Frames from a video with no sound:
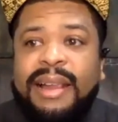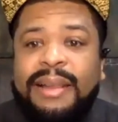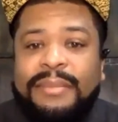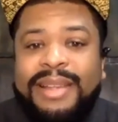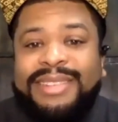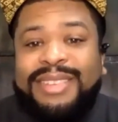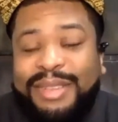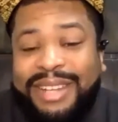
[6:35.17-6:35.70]

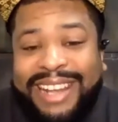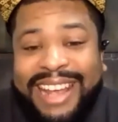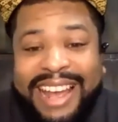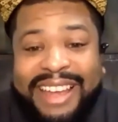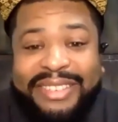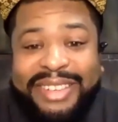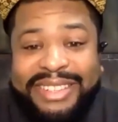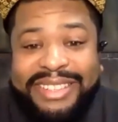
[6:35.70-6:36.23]
so
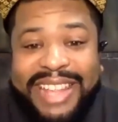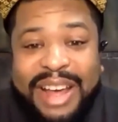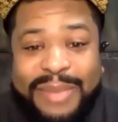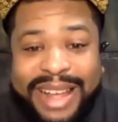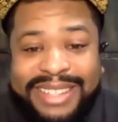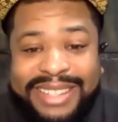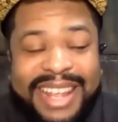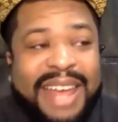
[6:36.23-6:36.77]
psychology is now
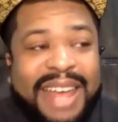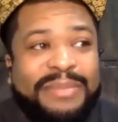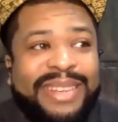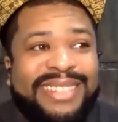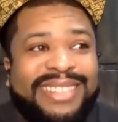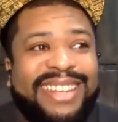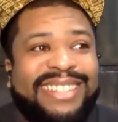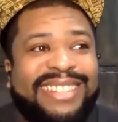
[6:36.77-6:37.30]
my side
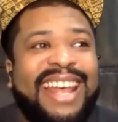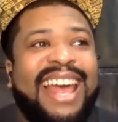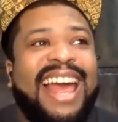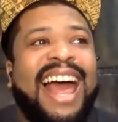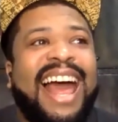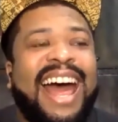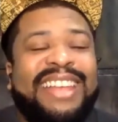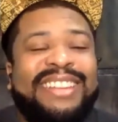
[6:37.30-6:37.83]
business.
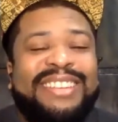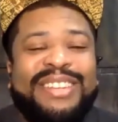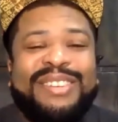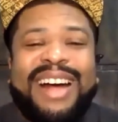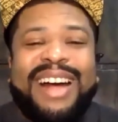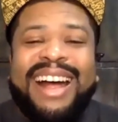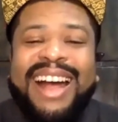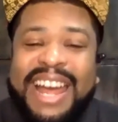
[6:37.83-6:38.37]
I
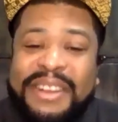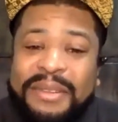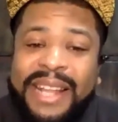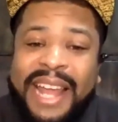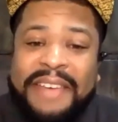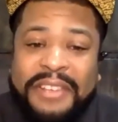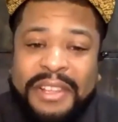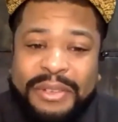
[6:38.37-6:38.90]
do
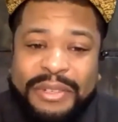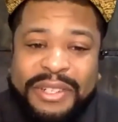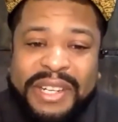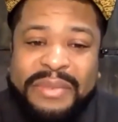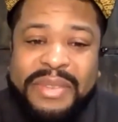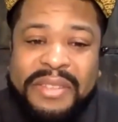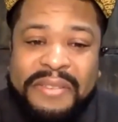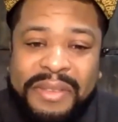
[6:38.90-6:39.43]
life coaching
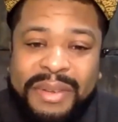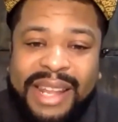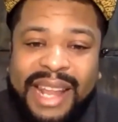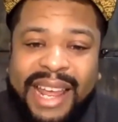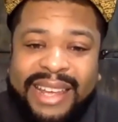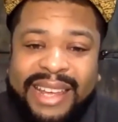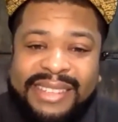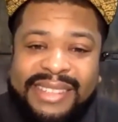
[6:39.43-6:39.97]
with a few
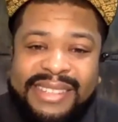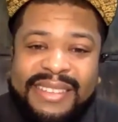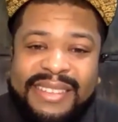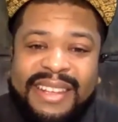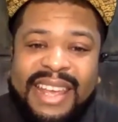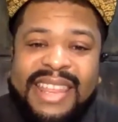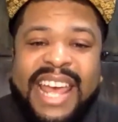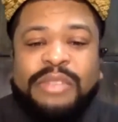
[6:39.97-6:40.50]
clients,
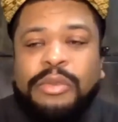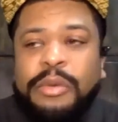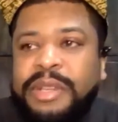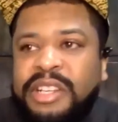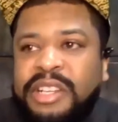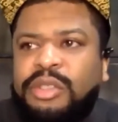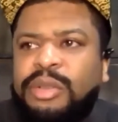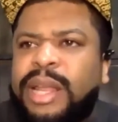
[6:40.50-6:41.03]
and that's where we
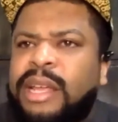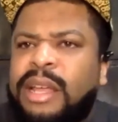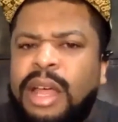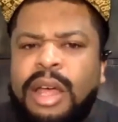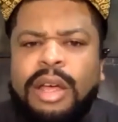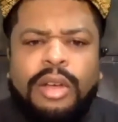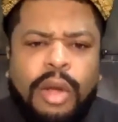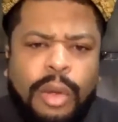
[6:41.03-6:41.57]
just do like
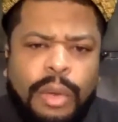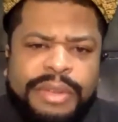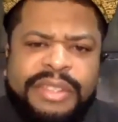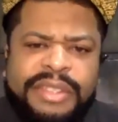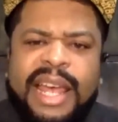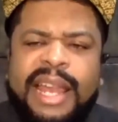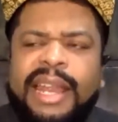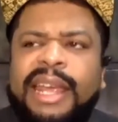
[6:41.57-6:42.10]
goal
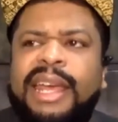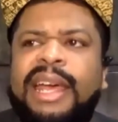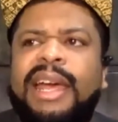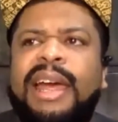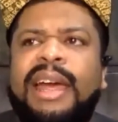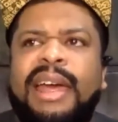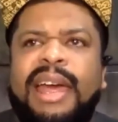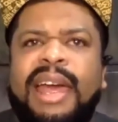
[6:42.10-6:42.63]
setting
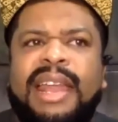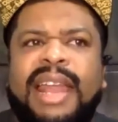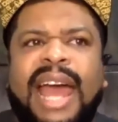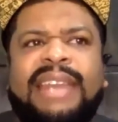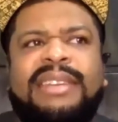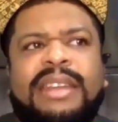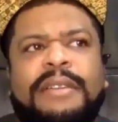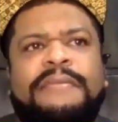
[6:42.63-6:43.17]
and
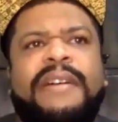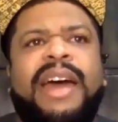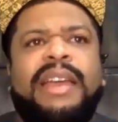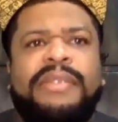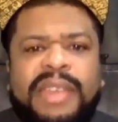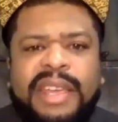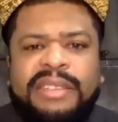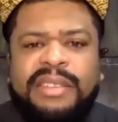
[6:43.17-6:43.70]

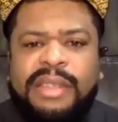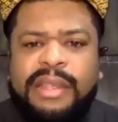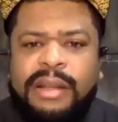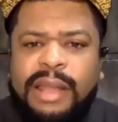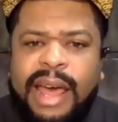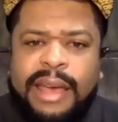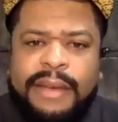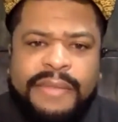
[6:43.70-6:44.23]
identifying things in their
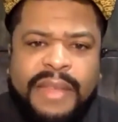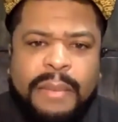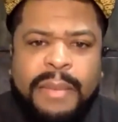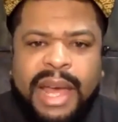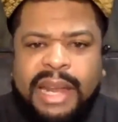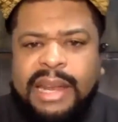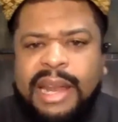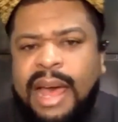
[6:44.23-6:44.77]
life that
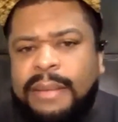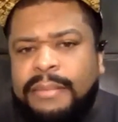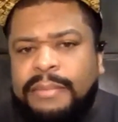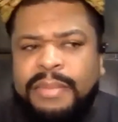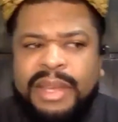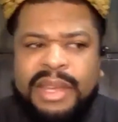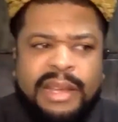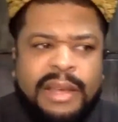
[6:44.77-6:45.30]
might not
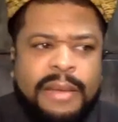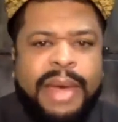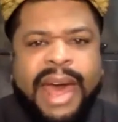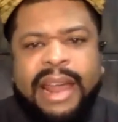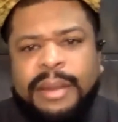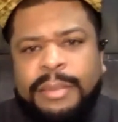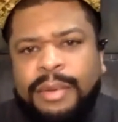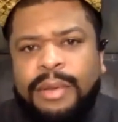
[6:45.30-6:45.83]
be
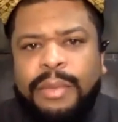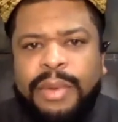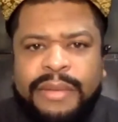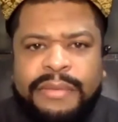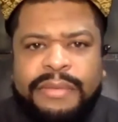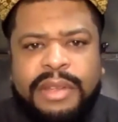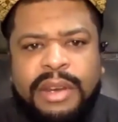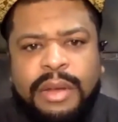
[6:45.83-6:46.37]
compatible with
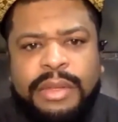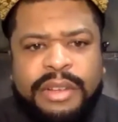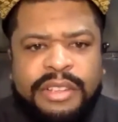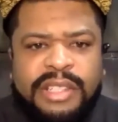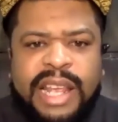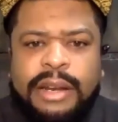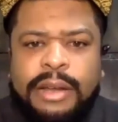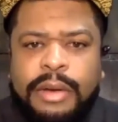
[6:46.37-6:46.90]
their
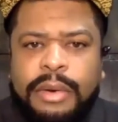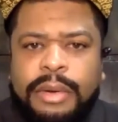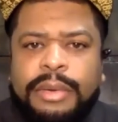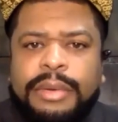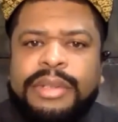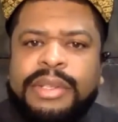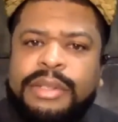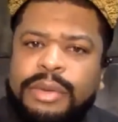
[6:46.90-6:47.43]
said
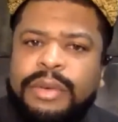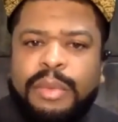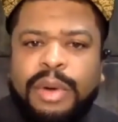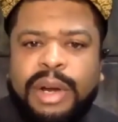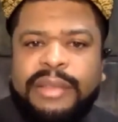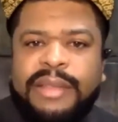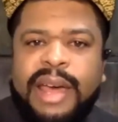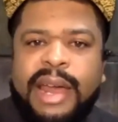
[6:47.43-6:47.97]
goals, and sort of
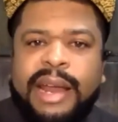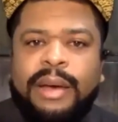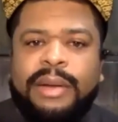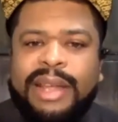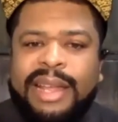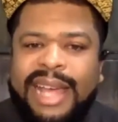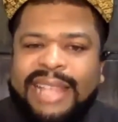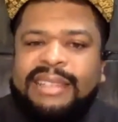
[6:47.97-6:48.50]
working that out.
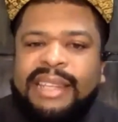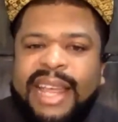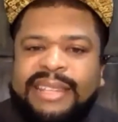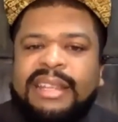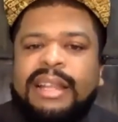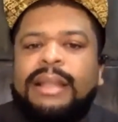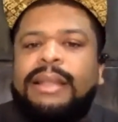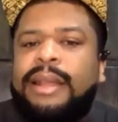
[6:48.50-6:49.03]
It's
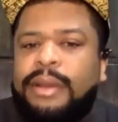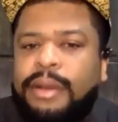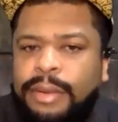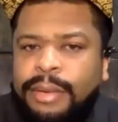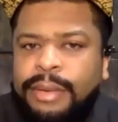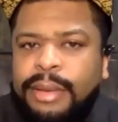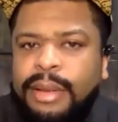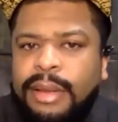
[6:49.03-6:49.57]
less
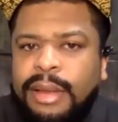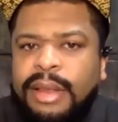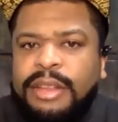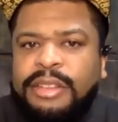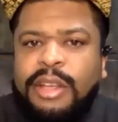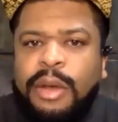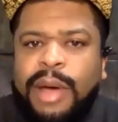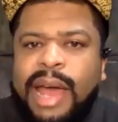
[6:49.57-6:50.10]
clinical,
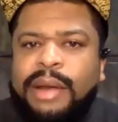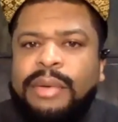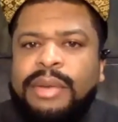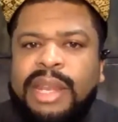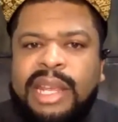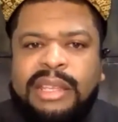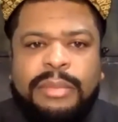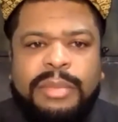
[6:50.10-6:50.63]
so I don't
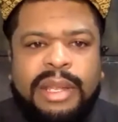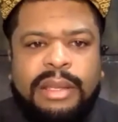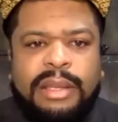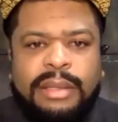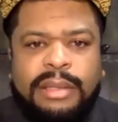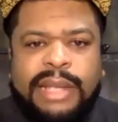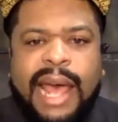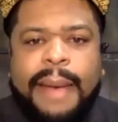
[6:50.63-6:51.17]
need to be
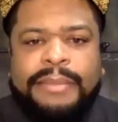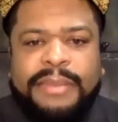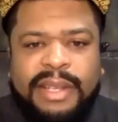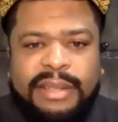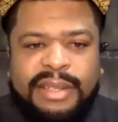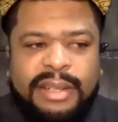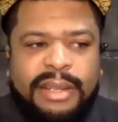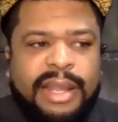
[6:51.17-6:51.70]
tapped
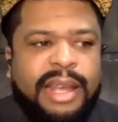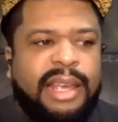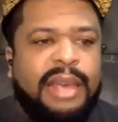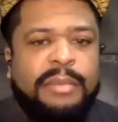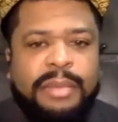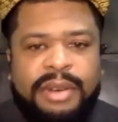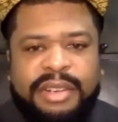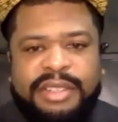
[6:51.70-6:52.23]
into like
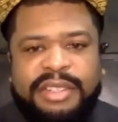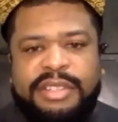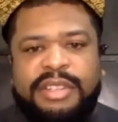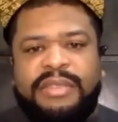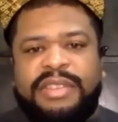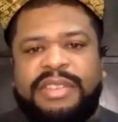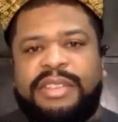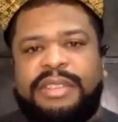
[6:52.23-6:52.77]
emergency
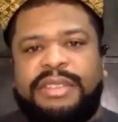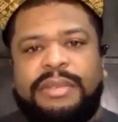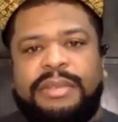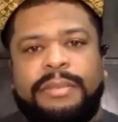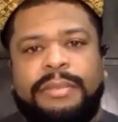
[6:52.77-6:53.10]
services.